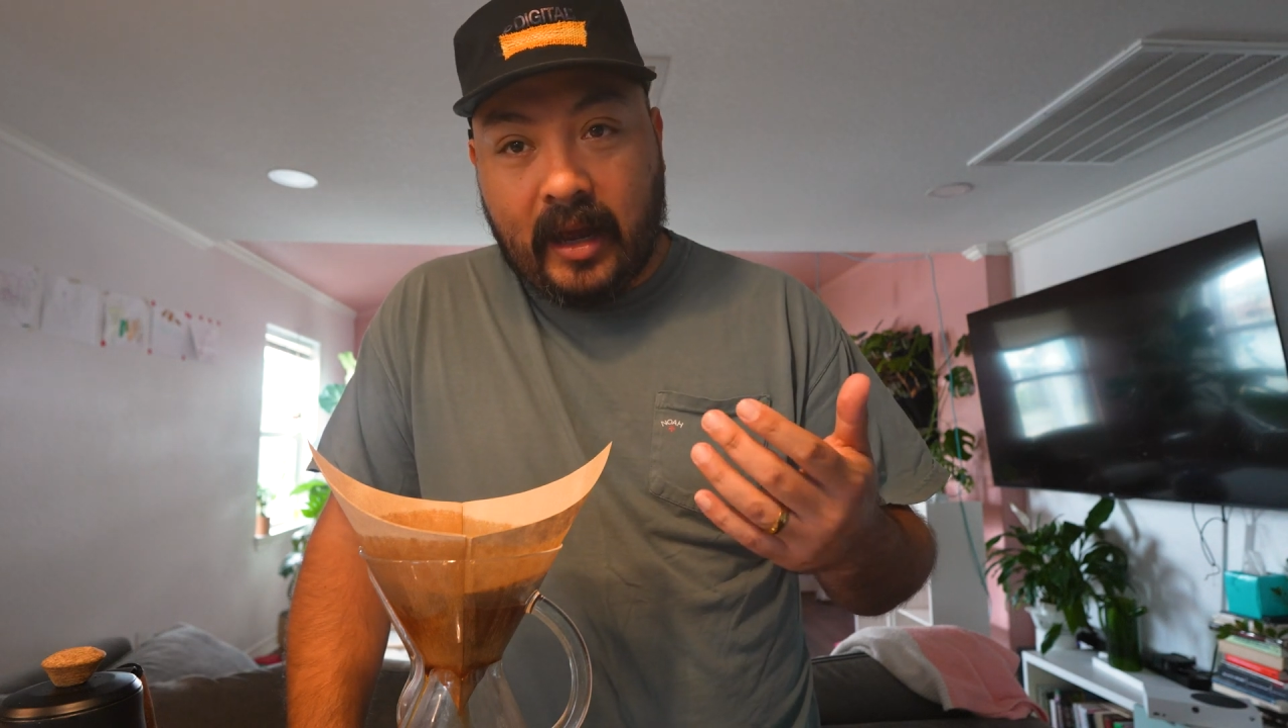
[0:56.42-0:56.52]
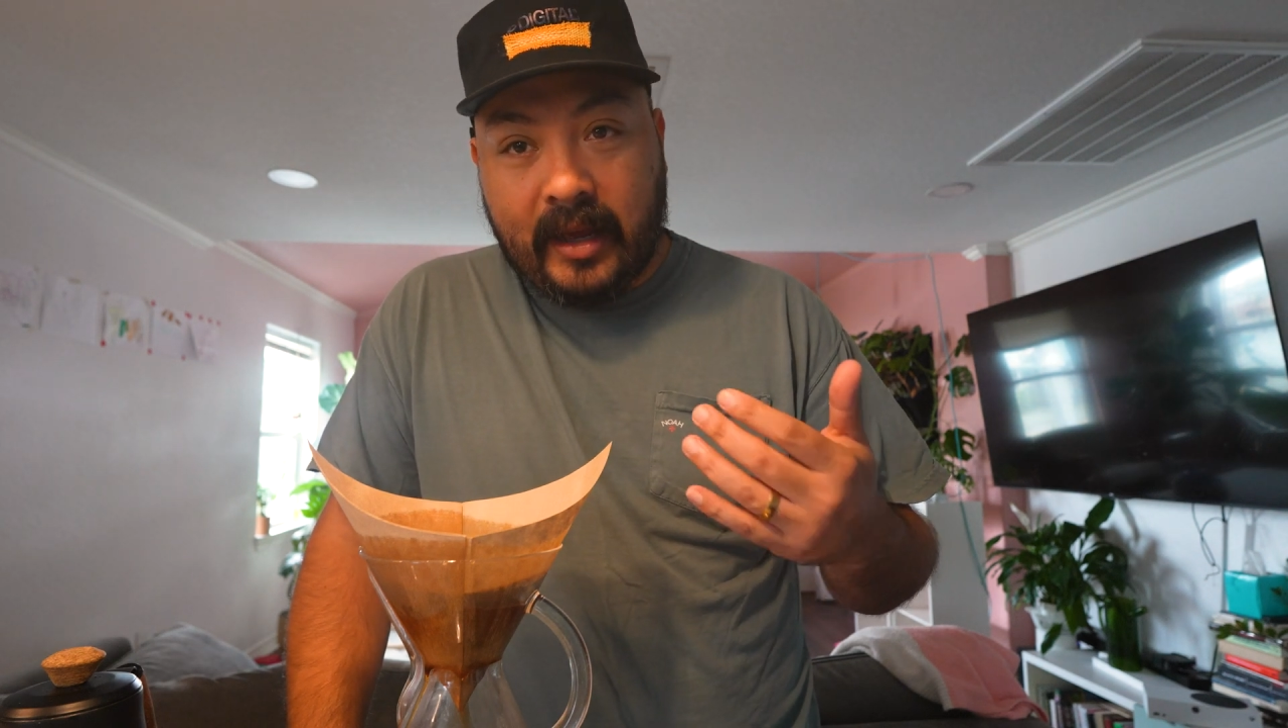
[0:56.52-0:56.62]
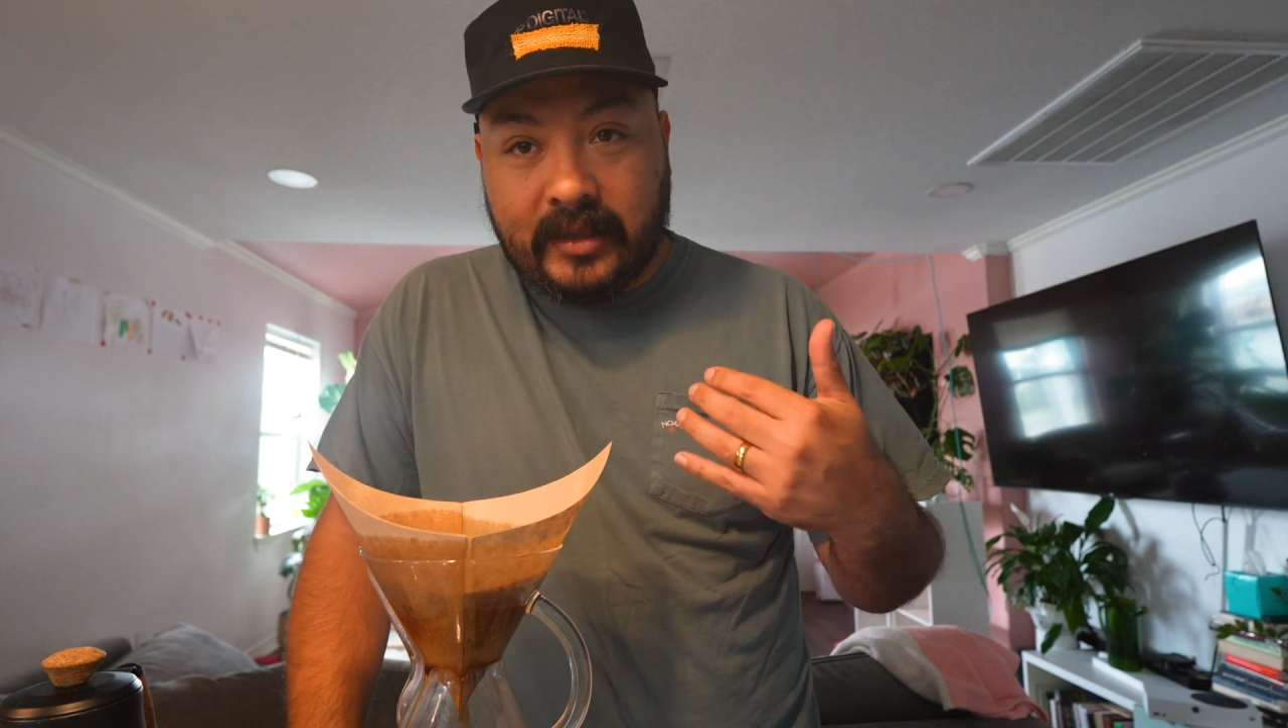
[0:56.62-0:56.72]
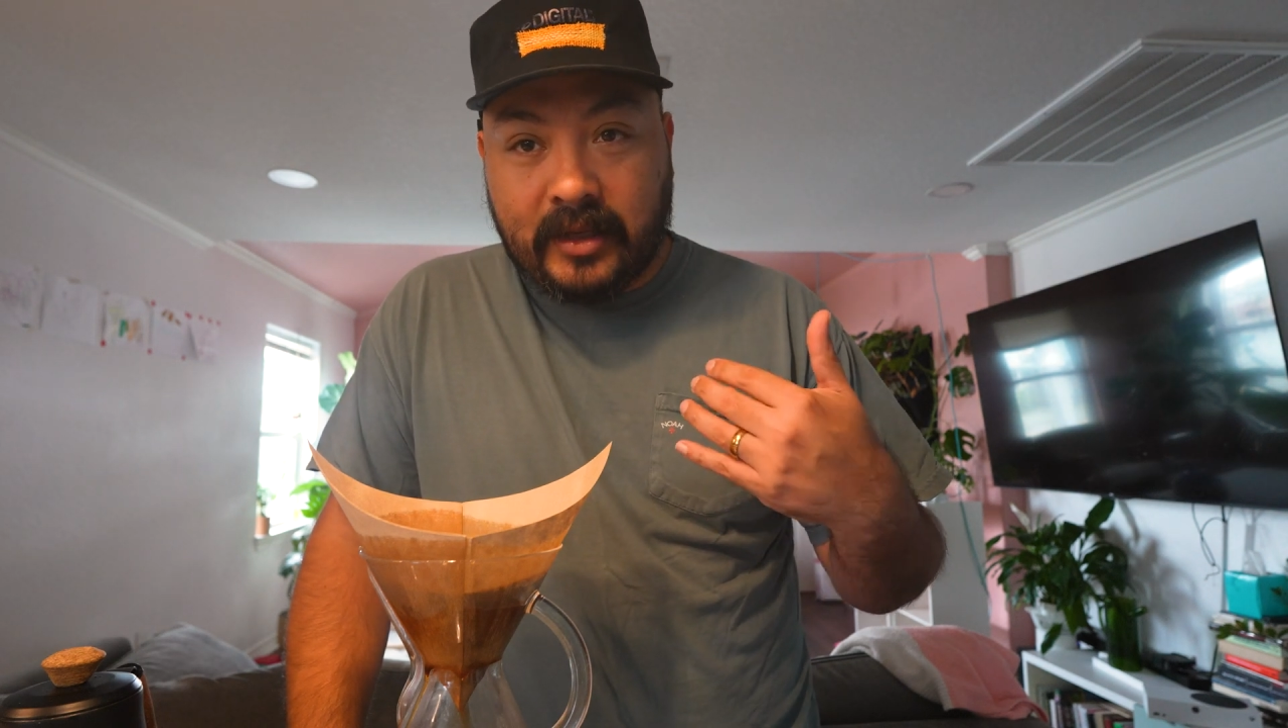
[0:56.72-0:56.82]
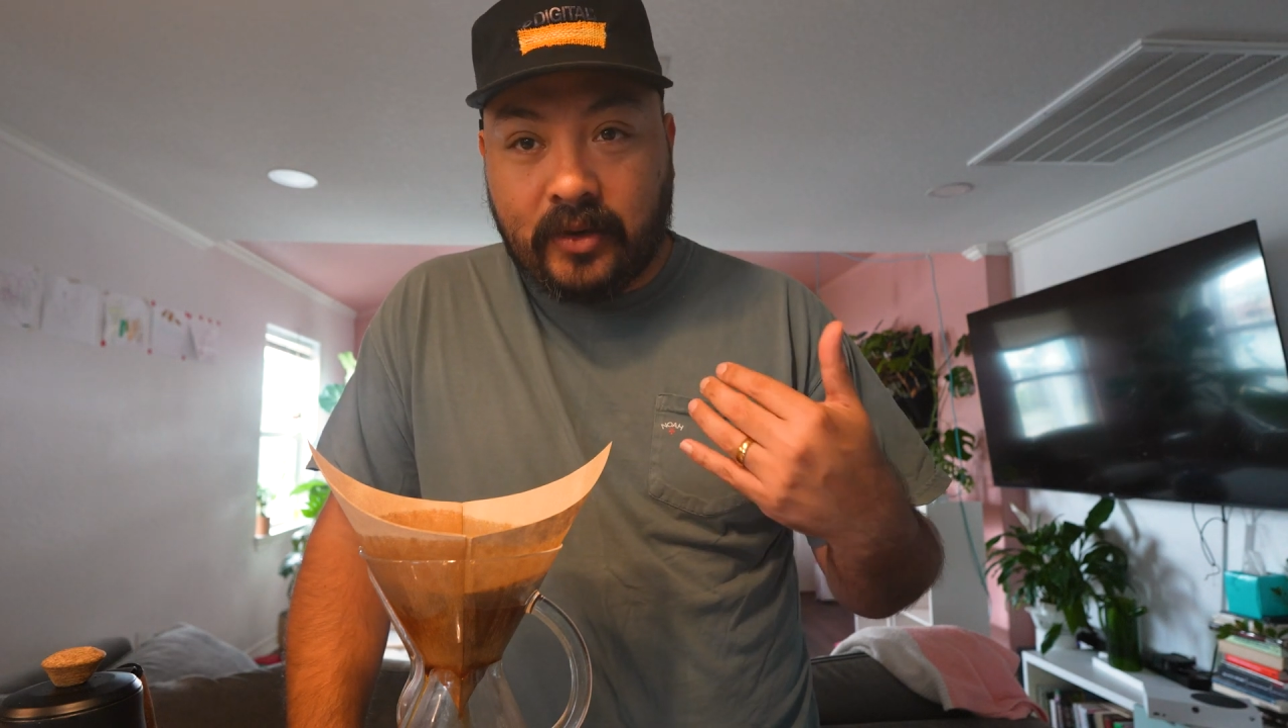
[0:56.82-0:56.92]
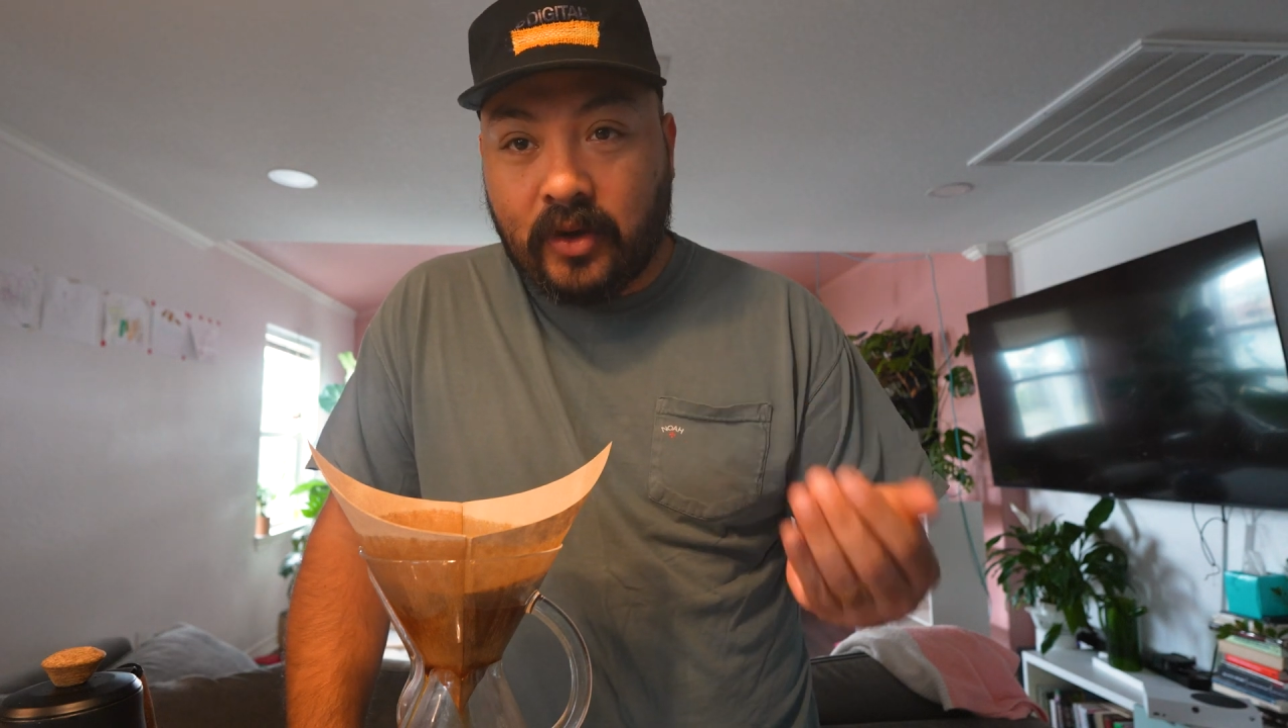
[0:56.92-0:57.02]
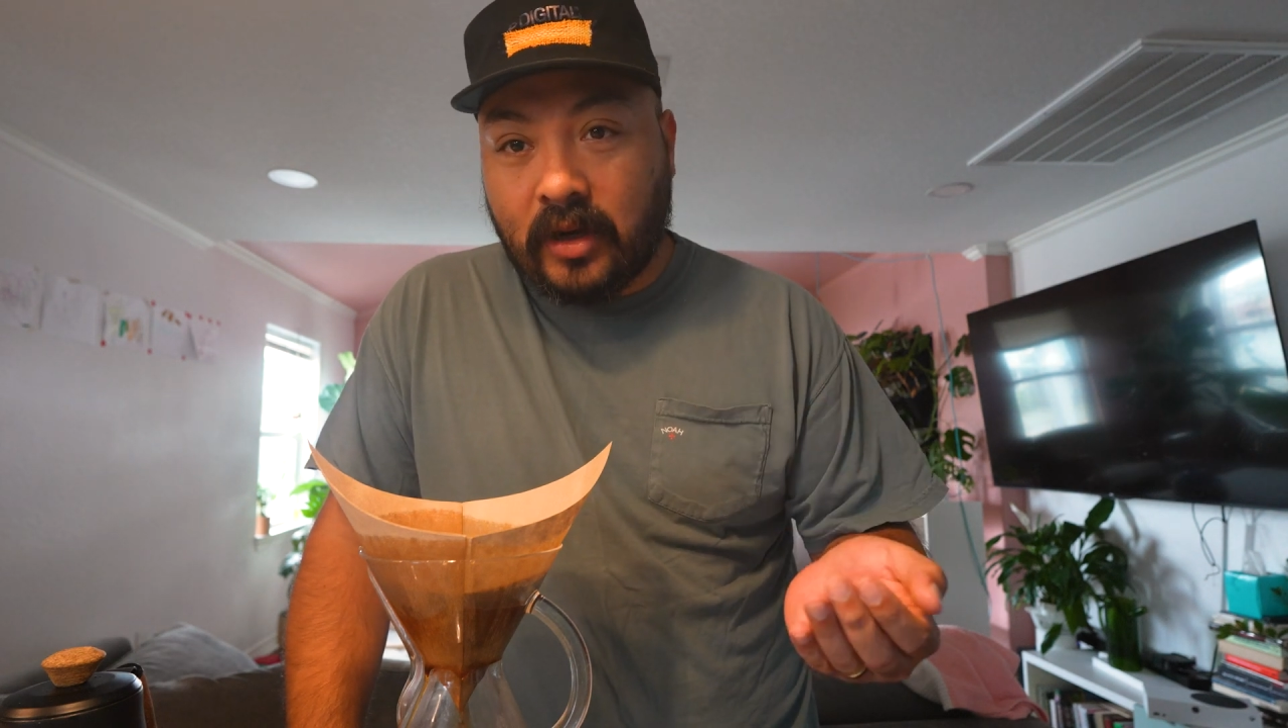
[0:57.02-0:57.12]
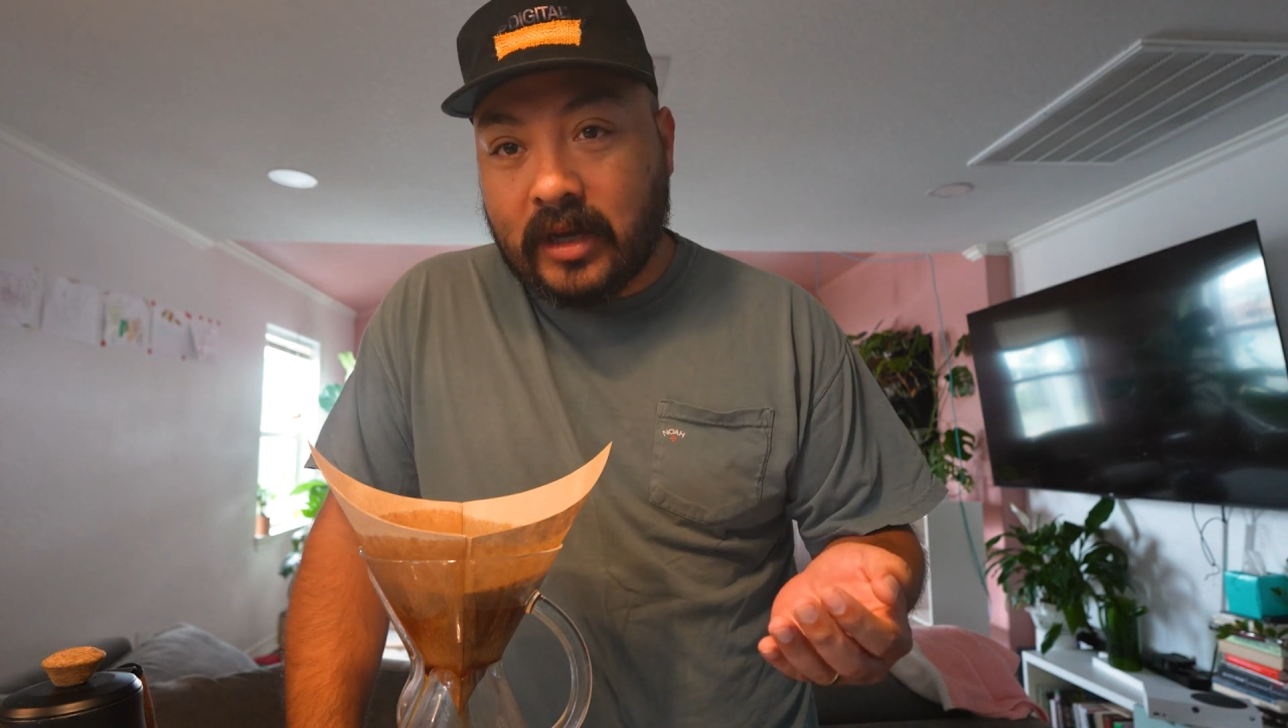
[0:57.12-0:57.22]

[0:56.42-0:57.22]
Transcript: he's a New York